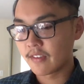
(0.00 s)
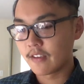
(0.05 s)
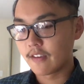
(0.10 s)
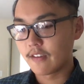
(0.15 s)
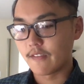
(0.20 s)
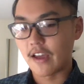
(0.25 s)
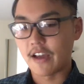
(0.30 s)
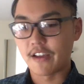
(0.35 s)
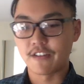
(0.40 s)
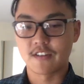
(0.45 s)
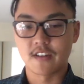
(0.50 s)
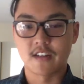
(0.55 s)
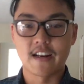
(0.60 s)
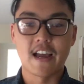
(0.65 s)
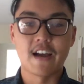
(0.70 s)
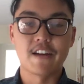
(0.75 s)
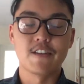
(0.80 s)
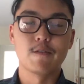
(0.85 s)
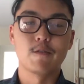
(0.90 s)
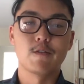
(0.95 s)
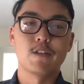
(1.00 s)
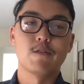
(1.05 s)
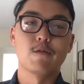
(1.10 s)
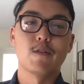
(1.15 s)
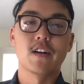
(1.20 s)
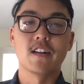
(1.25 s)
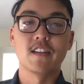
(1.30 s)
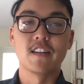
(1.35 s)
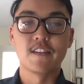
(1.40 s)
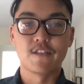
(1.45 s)
values on how you
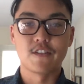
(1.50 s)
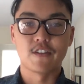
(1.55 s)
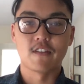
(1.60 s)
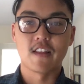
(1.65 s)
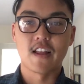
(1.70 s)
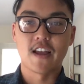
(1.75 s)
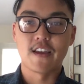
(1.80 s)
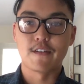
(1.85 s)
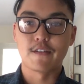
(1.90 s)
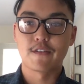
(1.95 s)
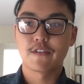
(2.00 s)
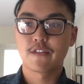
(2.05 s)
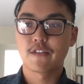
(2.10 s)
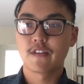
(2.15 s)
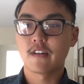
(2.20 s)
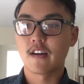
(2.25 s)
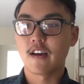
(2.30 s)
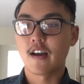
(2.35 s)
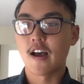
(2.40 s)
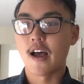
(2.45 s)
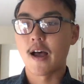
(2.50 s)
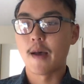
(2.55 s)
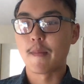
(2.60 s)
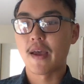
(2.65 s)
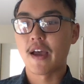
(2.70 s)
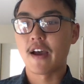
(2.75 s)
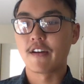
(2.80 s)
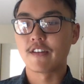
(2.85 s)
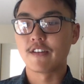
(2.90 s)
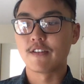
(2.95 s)
want to live your life,
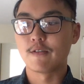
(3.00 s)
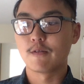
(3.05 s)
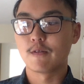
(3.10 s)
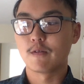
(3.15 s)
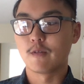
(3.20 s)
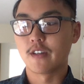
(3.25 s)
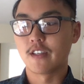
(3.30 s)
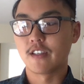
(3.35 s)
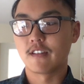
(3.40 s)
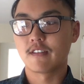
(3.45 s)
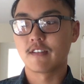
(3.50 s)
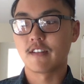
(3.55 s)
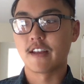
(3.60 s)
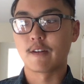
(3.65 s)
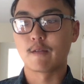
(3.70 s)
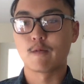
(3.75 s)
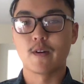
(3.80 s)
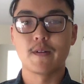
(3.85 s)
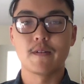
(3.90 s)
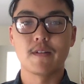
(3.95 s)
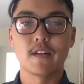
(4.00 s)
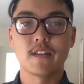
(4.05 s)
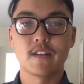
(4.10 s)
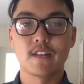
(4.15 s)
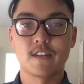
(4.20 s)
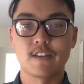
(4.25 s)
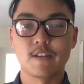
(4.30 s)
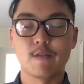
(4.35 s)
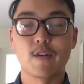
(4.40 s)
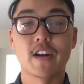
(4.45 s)
how you what
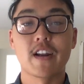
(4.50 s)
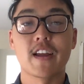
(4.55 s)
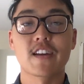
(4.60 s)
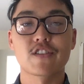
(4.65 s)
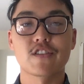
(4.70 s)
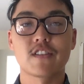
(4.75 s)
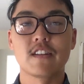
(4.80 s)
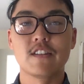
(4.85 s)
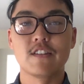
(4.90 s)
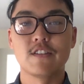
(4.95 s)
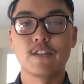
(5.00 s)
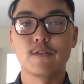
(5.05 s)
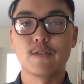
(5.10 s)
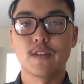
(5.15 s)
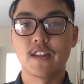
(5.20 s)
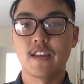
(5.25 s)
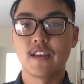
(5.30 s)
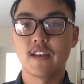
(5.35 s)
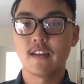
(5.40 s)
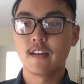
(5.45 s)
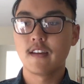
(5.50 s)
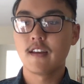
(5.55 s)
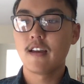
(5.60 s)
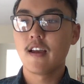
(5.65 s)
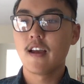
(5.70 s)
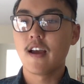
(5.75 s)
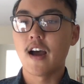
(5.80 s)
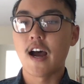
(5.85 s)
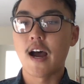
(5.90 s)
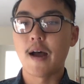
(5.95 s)
you want to actually do with it,
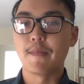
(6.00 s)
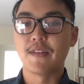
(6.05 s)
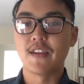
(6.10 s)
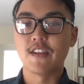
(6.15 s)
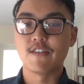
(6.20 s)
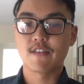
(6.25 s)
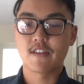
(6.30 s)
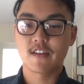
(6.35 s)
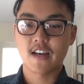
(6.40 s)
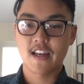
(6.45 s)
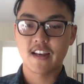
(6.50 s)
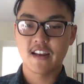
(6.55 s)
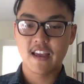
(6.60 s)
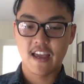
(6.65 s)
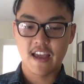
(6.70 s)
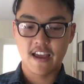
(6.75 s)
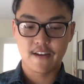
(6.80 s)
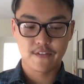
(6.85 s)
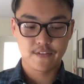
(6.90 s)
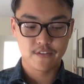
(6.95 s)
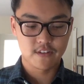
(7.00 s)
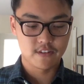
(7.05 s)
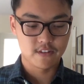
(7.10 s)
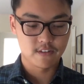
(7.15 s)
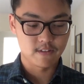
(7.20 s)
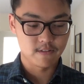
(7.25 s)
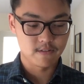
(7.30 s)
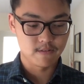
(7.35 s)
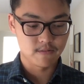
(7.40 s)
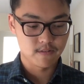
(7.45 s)
then you kind of have
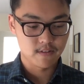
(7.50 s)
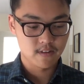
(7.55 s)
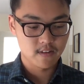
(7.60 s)
to